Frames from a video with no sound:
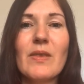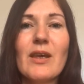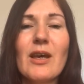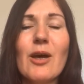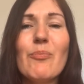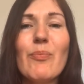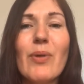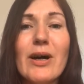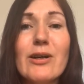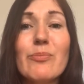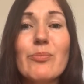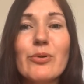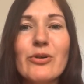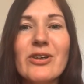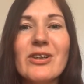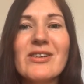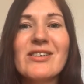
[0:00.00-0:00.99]
and by the
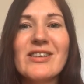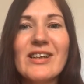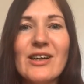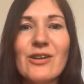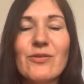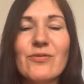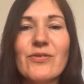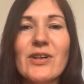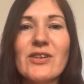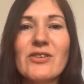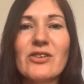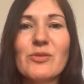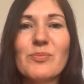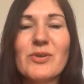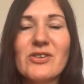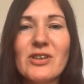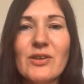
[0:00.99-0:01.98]
book itself as a
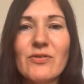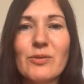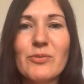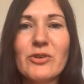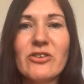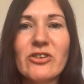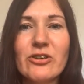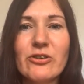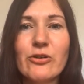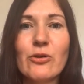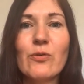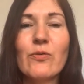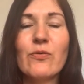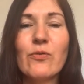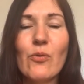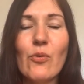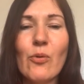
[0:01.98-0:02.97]
specific material
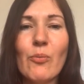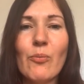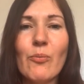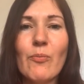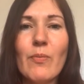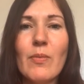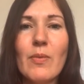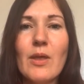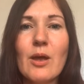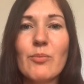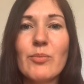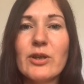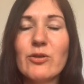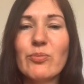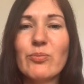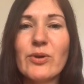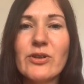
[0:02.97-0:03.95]
form, be
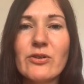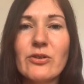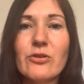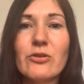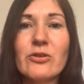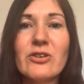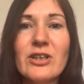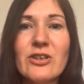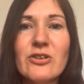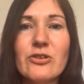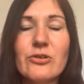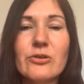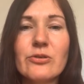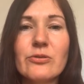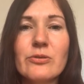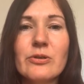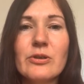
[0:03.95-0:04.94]
it printed or
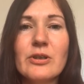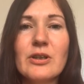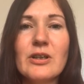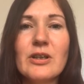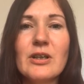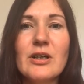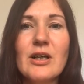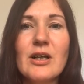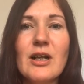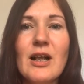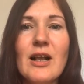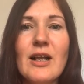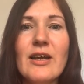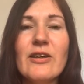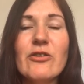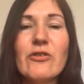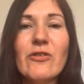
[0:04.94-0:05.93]
digital,
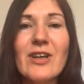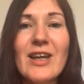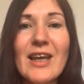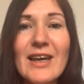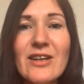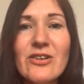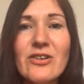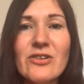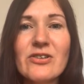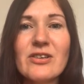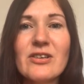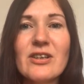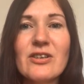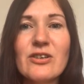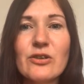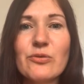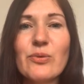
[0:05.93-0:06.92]
in the relations it
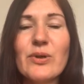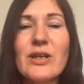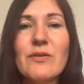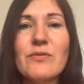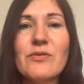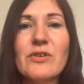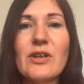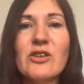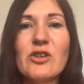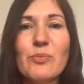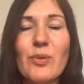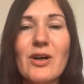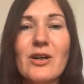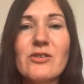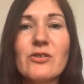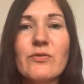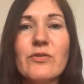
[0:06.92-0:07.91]
interweaves as
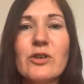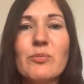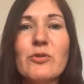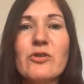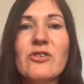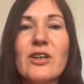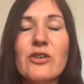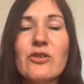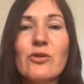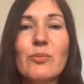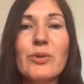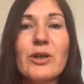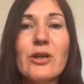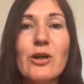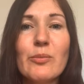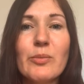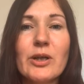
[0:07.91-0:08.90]
parts of its processual
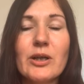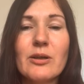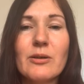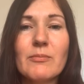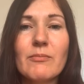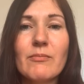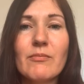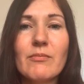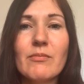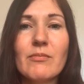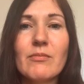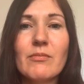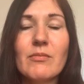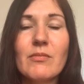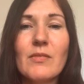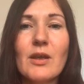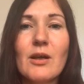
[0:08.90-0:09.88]
becoming,
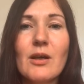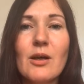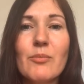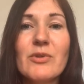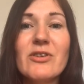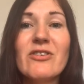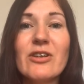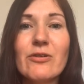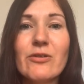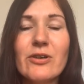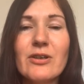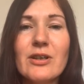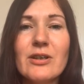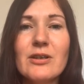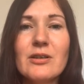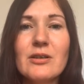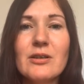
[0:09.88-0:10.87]

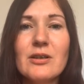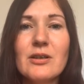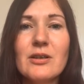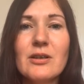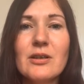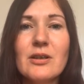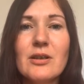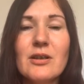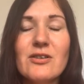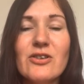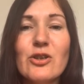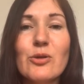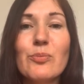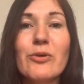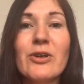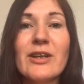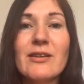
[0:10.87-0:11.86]
materially,
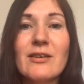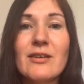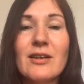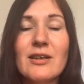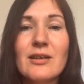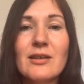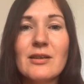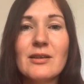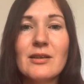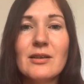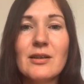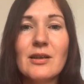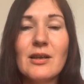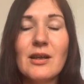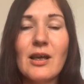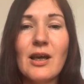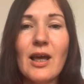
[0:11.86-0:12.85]
geopolitically,
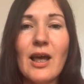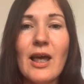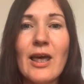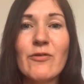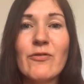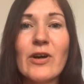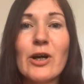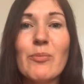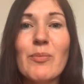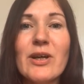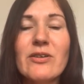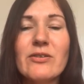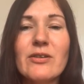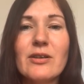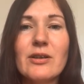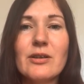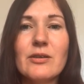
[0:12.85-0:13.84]

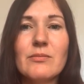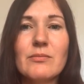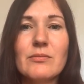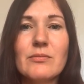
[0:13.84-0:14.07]
environmentally.